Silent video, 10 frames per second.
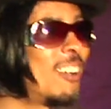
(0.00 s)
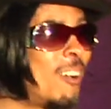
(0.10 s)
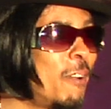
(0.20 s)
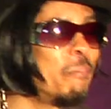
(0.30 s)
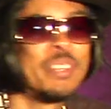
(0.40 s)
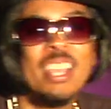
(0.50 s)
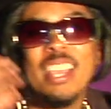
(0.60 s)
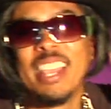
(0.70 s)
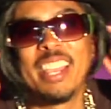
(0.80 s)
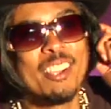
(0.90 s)
on,
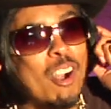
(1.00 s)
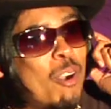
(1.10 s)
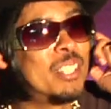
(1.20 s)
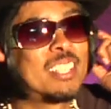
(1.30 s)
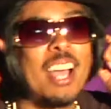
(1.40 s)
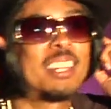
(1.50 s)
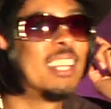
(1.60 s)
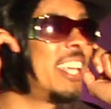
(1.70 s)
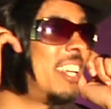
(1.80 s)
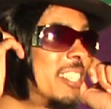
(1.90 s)
and he always got the
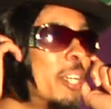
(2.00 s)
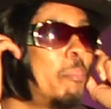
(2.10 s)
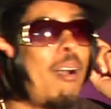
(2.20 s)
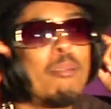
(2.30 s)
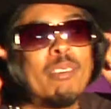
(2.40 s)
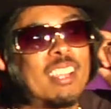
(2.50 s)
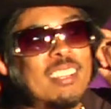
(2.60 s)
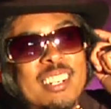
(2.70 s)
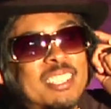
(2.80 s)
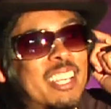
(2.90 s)
latest hip hop record
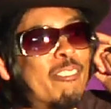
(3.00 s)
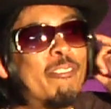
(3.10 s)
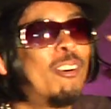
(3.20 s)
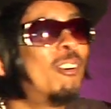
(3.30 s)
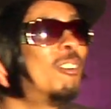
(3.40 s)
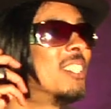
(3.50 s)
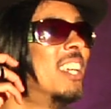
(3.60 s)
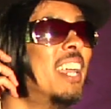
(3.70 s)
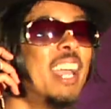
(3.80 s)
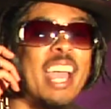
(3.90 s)
in his headphones.
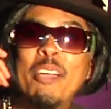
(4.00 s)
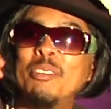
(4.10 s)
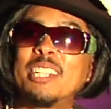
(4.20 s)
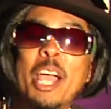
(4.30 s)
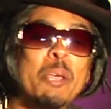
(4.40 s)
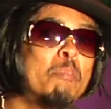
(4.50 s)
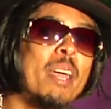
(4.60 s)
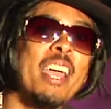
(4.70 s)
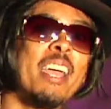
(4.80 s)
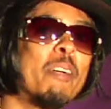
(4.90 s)
And he's like,
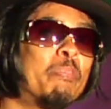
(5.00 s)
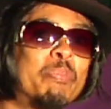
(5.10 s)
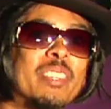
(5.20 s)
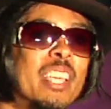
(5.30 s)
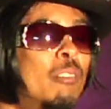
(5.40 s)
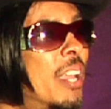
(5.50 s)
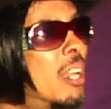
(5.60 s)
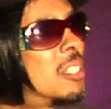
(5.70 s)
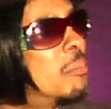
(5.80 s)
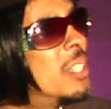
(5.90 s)
man, he ran
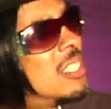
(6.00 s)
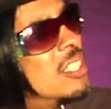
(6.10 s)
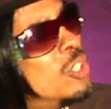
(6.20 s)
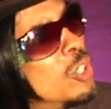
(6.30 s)
up to me, he says,